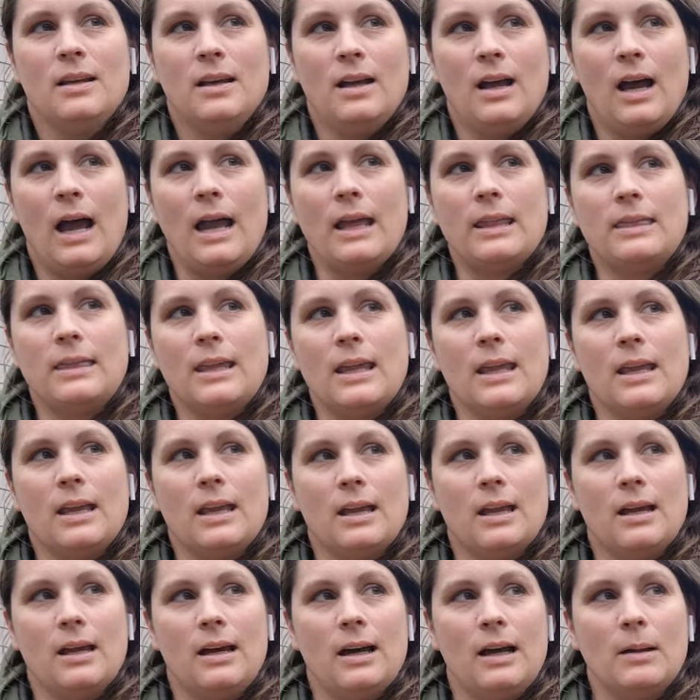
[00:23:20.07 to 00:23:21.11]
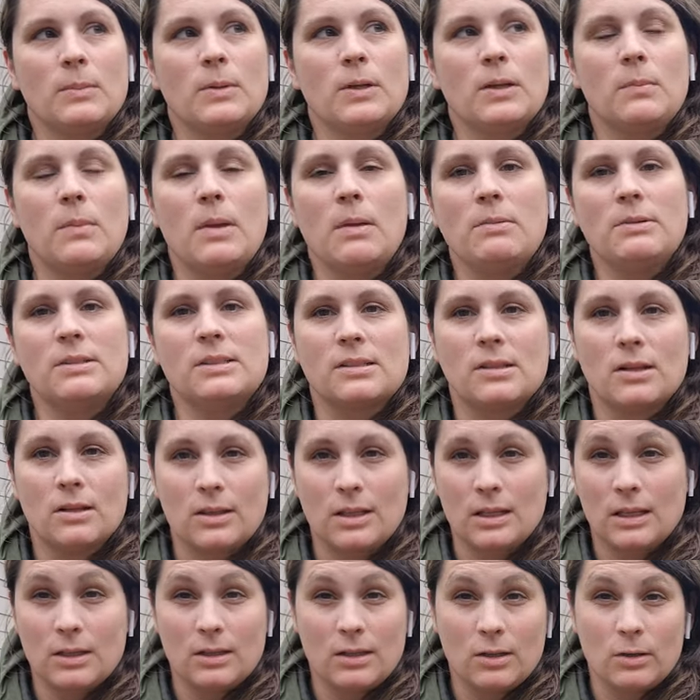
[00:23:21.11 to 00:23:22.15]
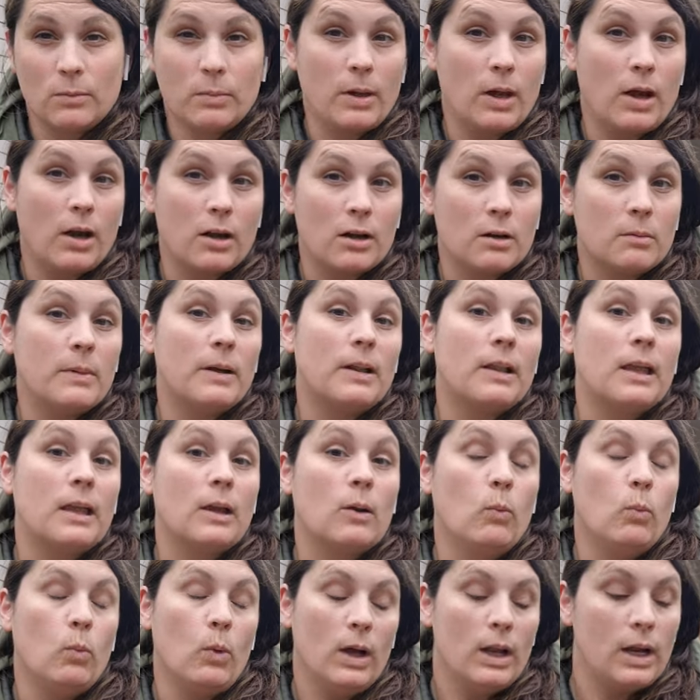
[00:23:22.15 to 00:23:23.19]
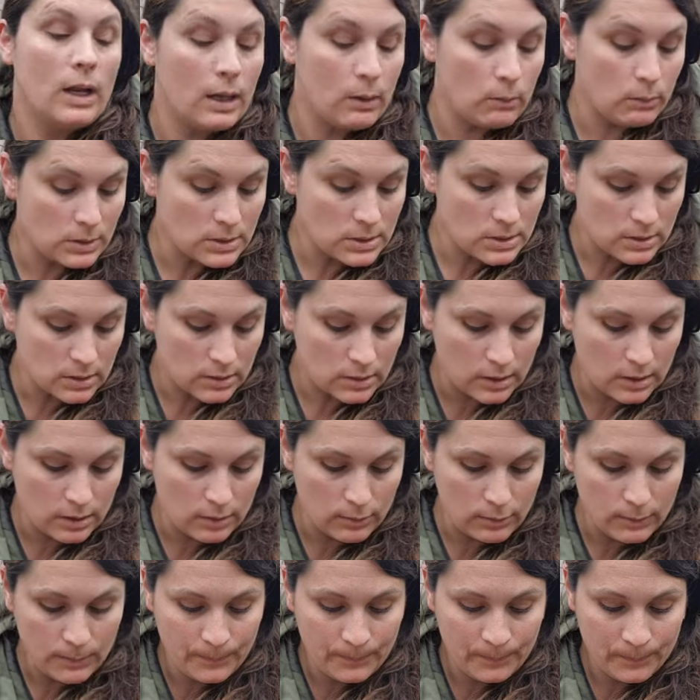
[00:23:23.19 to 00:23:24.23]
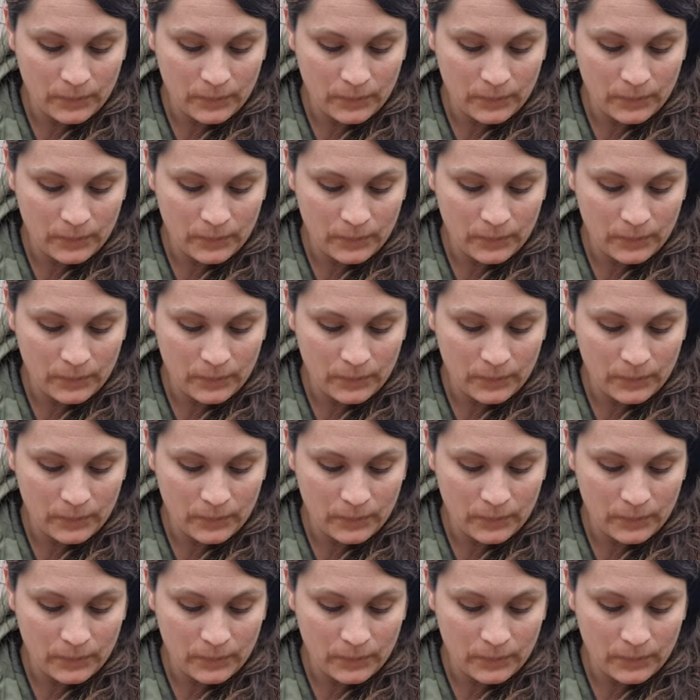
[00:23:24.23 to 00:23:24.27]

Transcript: I think I'm going to maybe start thinking a little bit harder about like what I want to grow.